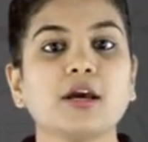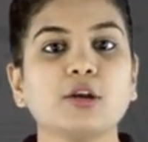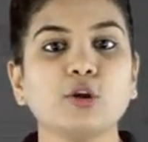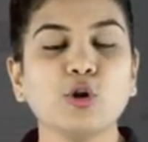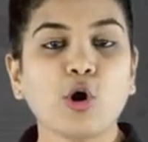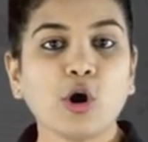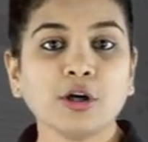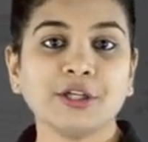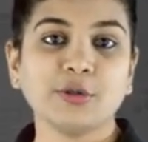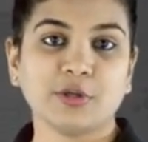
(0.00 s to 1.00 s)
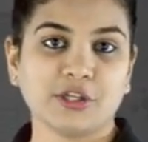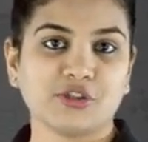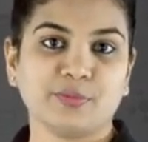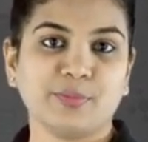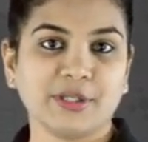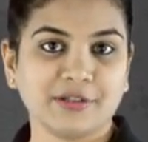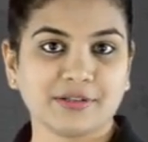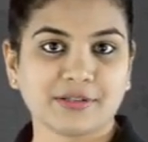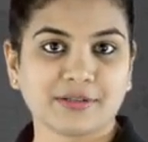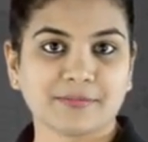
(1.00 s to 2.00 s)
long duration
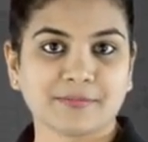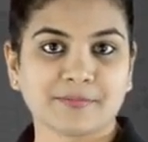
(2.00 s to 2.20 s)
periods.